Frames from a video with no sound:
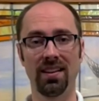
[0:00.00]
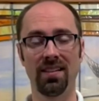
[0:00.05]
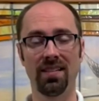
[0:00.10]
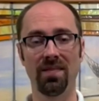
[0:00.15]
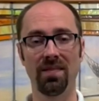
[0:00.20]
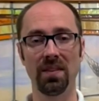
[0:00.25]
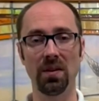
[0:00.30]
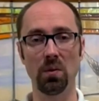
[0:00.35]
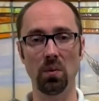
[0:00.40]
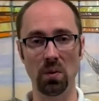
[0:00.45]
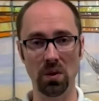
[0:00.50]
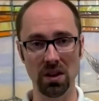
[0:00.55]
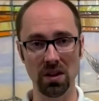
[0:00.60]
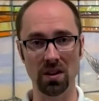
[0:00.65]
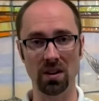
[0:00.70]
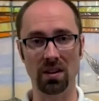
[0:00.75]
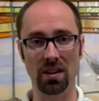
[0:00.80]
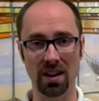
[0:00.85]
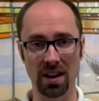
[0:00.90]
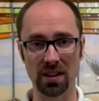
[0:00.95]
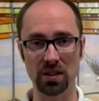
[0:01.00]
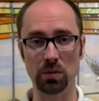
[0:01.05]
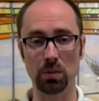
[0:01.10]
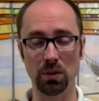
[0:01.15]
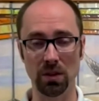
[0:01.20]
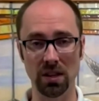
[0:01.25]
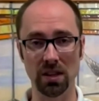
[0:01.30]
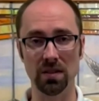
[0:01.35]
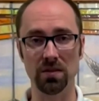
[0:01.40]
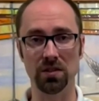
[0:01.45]
that we are God's
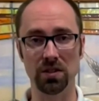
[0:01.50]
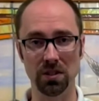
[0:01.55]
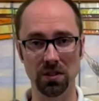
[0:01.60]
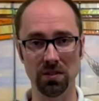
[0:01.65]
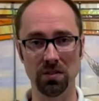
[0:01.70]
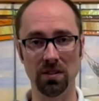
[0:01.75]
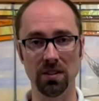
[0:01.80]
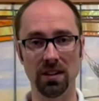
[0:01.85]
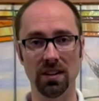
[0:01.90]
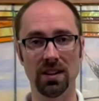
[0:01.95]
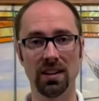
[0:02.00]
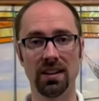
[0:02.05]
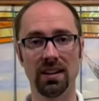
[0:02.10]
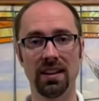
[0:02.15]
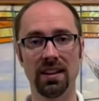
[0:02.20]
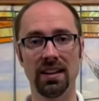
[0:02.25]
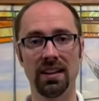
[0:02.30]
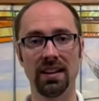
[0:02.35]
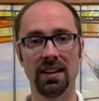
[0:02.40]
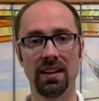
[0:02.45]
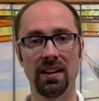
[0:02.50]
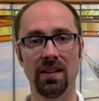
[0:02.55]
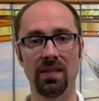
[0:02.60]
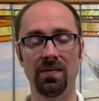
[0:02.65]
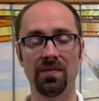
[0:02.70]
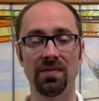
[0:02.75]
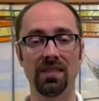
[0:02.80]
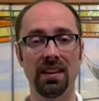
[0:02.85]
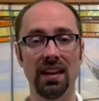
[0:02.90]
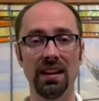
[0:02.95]
beloved children.
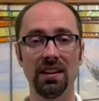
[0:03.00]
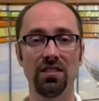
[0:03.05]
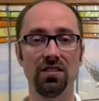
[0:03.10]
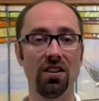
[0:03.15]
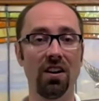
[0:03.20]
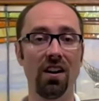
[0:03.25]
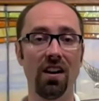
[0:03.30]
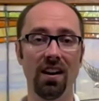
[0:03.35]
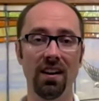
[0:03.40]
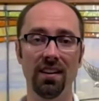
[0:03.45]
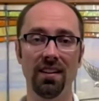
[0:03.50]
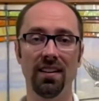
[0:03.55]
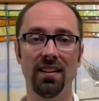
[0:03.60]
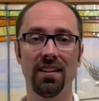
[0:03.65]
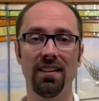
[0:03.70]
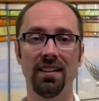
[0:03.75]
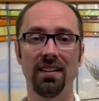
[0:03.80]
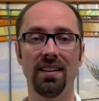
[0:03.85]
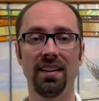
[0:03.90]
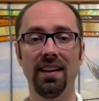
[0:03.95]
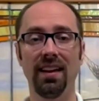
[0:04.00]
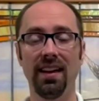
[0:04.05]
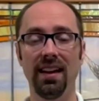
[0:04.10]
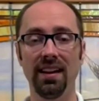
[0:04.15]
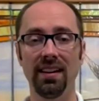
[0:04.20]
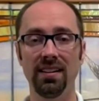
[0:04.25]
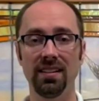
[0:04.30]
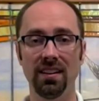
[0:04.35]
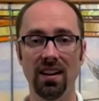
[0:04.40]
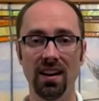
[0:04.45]
At dawn,
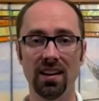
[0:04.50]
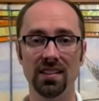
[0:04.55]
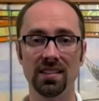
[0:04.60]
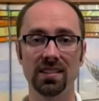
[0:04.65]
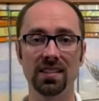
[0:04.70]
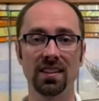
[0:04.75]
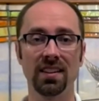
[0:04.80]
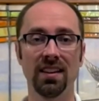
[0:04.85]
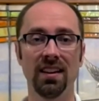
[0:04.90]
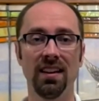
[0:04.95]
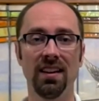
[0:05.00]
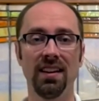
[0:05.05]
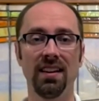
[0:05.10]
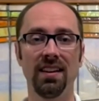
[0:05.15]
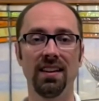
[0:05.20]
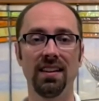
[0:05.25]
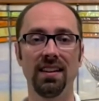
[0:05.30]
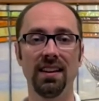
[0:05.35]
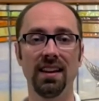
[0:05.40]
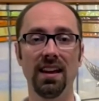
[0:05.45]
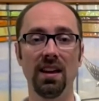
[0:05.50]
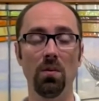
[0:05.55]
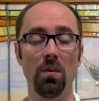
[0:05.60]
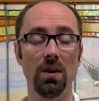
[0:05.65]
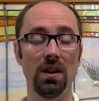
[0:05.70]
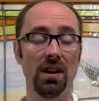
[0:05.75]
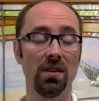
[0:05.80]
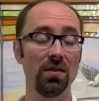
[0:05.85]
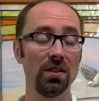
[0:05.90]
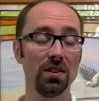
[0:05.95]
at dusk, and
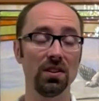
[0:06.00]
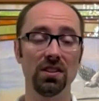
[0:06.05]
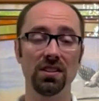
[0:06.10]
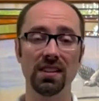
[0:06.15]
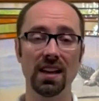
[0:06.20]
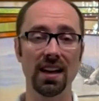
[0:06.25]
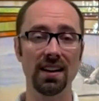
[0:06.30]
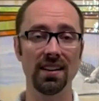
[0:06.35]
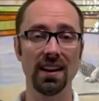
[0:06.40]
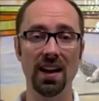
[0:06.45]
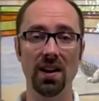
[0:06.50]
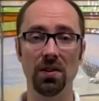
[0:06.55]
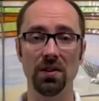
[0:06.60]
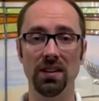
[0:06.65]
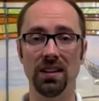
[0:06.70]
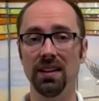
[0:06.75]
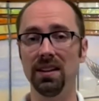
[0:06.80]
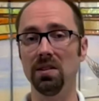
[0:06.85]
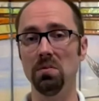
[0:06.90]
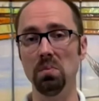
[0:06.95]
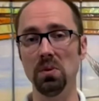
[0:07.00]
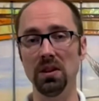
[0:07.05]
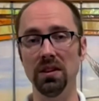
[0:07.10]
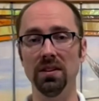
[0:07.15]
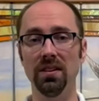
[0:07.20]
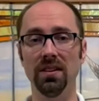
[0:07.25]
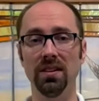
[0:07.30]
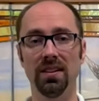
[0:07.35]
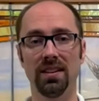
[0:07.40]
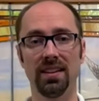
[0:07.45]
whenever you sat down to eat a
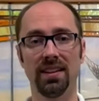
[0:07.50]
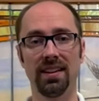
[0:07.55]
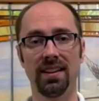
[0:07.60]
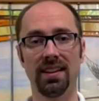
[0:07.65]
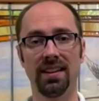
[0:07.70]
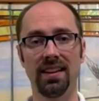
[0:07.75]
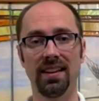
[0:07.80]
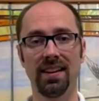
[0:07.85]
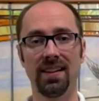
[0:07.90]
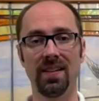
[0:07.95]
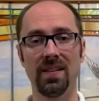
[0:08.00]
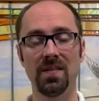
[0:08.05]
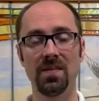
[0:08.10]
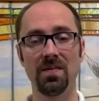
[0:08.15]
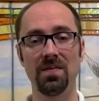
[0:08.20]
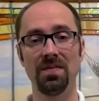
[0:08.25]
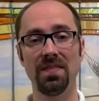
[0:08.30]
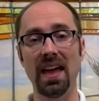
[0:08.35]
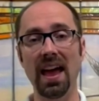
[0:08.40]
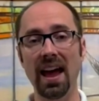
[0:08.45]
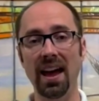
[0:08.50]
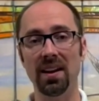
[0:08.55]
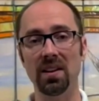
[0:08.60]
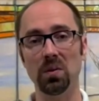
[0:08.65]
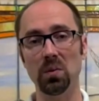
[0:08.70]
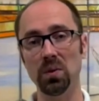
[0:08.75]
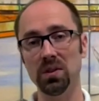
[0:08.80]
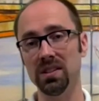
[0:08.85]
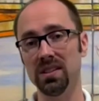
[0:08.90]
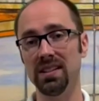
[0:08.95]
meal.
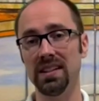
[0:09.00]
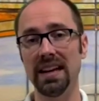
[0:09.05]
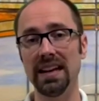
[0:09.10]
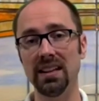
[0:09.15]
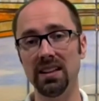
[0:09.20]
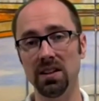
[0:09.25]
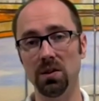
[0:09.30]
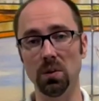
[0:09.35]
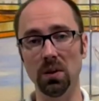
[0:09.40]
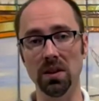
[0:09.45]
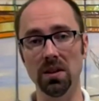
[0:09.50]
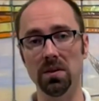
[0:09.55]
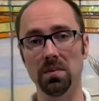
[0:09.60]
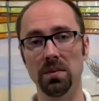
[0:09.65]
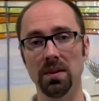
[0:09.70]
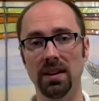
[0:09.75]
That was a daily rhythm.